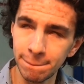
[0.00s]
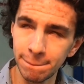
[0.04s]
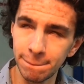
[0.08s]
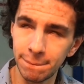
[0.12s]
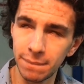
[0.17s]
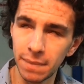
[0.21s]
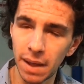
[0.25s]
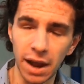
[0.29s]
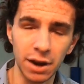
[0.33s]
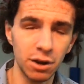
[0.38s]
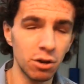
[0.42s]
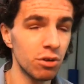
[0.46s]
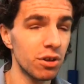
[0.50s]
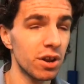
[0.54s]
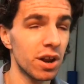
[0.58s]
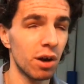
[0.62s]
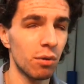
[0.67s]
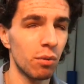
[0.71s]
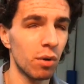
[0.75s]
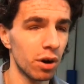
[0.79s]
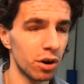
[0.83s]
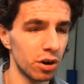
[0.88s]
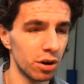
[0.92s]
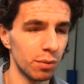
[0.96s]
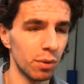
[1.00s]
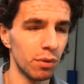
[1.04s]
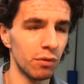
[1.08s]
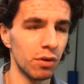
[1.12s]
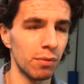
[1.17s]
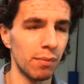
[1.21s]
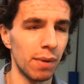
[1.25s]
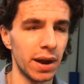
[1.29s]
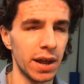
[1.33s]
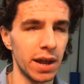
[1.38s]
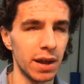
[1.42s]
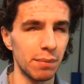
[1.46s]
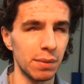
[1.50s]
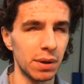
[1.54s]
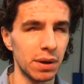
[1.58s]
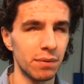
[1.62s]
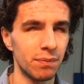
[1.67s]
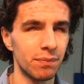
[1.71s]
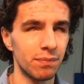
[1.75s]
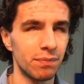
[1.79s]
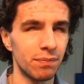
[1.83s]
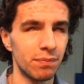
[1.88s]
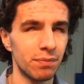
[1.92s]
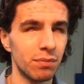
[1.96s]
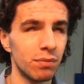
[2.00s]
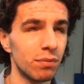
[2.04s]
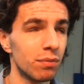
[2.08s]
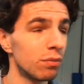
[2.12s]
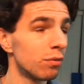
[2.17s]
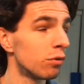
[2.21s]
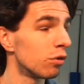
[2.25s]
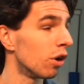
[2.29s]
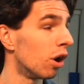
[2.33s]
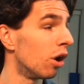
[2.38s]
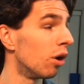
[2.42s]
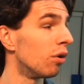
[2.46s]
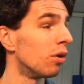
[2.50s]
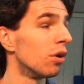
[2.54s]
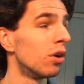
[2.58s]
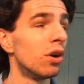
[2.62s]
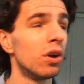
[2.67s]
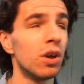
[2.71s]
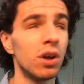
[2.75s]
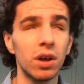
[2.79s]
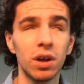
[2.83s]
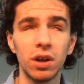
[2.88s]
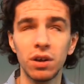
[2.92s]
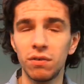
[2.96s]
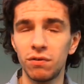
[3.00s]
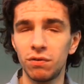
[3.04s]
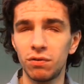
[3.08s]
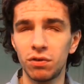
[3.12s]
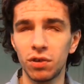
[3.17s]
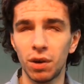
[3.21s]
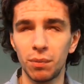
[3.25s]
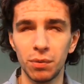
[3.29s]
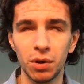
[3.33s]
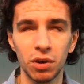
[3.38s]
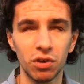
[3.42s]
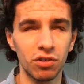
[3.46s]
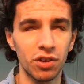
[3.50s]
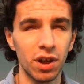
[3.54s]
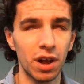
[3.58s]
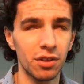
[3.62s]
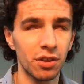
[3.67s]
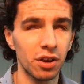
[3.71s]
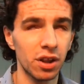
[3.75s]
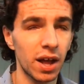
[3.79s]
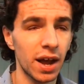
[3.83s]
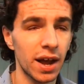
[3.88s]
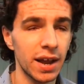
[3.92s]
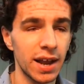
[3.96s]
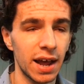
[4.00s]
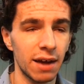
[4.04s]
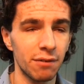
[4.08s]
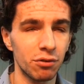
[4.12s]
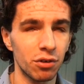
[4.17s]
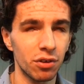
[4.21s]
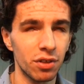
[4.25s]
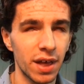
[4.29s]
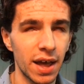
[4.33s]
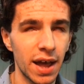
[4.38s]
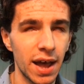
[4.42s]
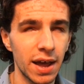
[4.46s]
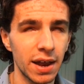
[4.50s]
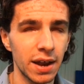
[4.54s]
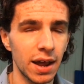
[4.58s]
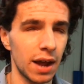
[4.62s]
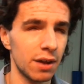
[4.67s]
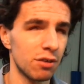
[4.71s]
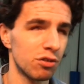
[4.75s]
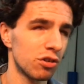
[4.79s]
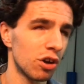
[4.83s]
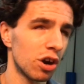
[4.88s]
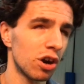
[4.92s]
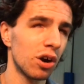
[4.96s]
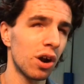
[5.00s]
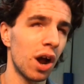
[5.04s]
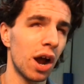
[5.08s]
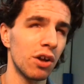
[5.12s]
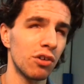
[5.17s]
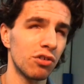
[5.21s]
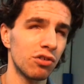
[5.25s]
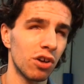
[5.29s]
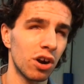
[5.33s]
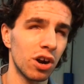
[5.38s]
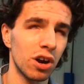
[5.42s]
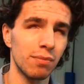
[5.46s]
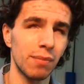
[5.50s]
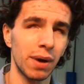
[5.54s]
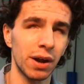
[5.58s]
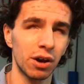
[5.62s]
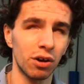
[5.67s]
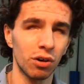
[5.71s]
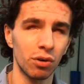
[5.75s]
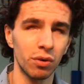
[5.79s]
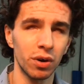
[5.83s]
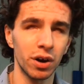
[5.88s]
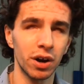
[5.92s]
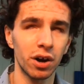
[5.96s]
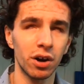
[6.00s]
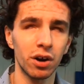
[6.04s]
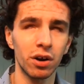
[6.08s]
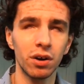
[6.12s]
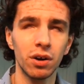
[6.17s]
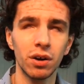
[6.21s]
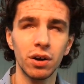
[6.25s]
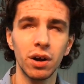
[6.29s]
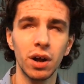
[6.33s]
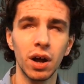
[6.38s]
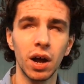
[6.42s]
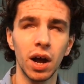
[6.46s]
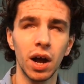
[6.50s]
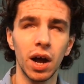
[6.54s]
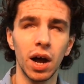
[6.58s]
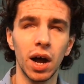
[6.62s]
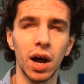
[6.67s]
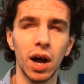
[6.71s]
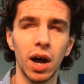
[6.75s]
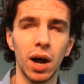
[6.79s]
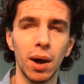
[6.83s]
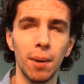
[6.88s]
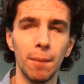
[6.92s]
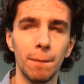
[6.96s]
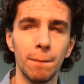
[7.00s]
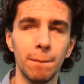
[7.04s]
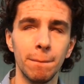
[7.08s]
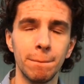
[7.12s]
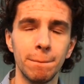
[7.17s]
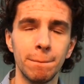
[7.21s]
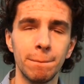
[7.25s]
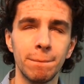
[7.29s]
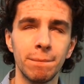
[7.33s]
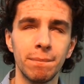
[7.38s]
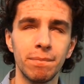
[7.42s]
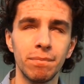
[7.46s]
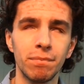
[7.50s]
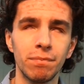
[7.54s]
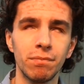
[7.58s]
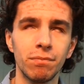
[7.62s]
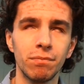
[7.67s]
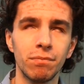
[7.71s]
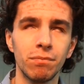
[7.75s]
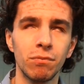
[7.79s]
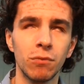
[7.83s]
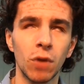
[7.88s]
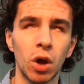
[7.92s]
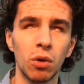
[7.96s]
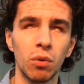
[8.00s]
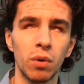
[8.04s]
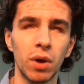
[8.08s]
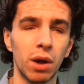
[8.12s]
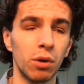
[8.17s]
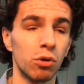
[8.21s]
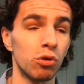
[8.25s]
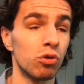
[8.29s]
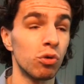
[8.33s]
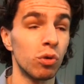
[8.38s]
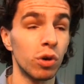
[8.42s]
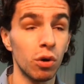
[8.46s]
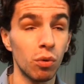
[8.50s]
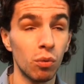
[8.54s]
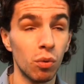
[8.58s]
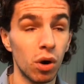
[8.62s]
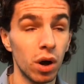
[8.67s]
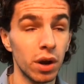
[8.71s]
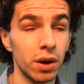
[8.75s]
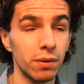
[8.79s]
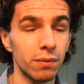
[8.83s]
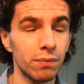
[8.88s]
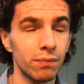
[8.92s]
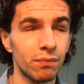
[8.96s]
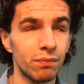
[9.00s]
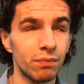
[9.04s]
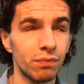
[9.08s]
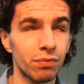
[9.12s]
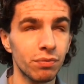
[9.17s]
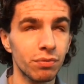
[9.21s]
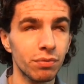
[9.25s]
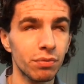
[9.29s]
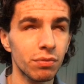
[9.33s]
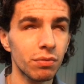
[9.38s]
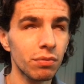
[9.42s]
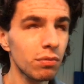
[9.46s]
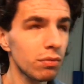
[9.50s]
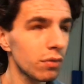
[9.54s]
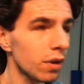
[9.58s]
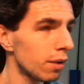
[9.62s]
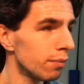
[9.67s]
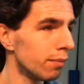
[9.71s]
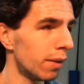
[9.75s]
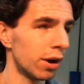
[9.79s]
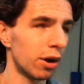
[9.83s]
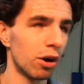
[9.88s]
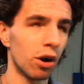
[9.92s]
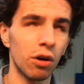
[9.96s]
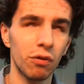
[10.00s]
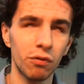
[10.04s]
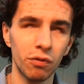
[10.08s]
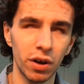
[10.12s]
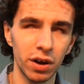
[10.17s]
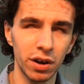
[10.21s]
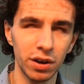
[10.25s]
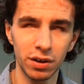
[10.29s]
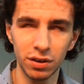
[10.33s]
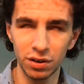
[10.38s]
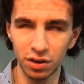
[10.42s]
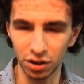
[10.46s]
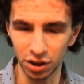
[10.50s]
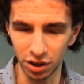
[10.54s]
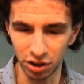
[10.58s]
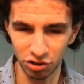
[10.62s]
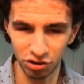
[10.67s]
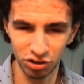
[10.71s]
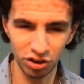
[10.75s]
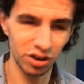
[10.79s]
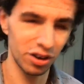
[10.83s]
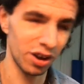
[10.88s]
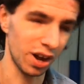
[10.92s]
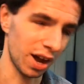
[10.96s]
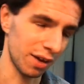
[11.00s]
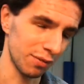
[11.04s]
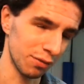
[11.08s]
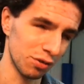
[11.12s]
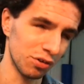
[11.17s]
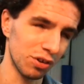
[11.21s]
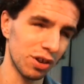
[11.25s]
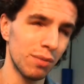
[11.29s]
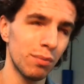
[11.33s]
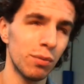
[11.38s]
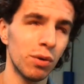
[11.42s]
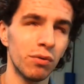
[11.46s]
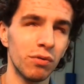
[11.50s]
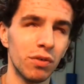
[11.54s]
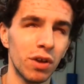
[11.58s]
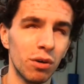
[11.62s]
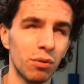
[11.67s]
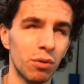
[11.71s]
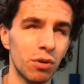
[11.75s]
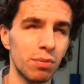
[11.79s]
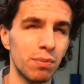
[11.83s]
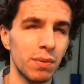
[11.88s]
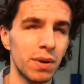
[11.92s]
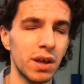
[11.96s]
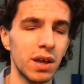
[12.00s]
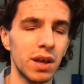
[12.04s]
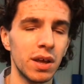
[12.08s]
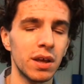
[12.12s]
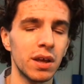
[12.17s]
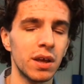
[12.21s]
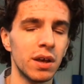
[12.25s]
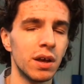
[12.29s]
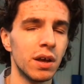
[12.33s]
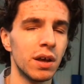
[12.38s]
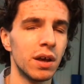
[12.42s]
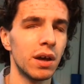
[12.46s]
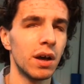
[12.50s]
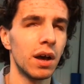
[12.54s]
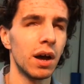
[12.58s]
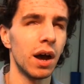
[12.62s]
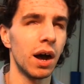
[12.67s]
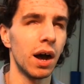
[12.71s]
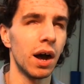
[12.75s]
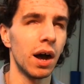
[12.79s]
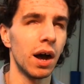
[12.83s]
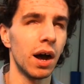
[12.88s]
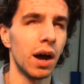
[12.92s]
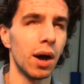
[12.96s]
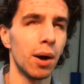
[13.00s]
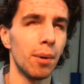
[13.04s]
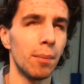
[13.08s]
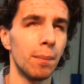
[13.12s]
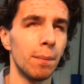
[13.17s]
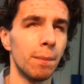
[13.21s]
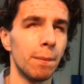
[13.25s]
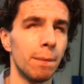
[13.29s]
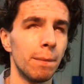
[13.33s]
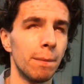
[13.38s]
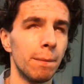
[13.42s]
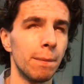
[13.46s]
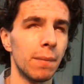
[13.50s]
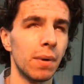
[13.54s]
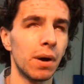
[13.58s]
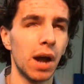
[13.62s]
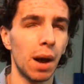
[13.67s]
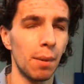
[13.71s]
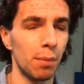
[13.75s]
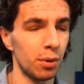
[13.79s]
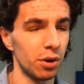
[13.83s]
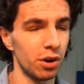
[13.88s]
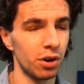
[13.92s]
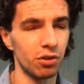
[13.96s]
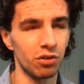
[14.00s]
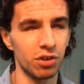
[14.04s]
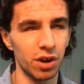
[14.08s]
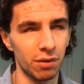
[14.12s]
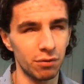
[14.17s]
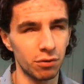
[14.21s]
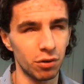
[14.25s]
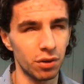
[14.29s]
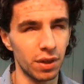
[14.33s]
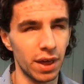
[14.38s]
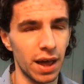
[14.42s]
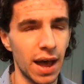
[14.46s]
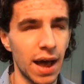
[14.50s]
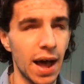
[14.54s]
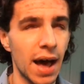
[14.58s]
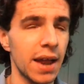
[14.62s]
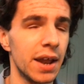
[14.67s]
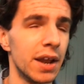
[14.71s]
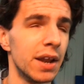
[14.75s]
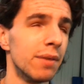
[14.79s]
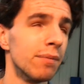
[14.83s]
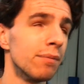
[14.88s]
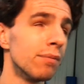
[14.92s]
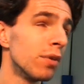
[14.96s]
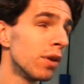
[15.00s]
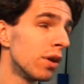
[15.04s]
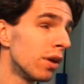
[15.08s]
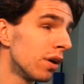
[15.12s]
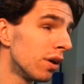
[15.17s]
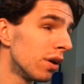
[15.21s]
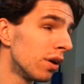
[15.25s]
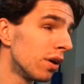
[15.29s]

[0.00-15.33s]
I knew that I wanted to move to Miami. So, some years down the line after that, I started, I started my career um, when I was 21. My girlfriend, Dalesha, obviously, moved in with me um, a couple years after that. And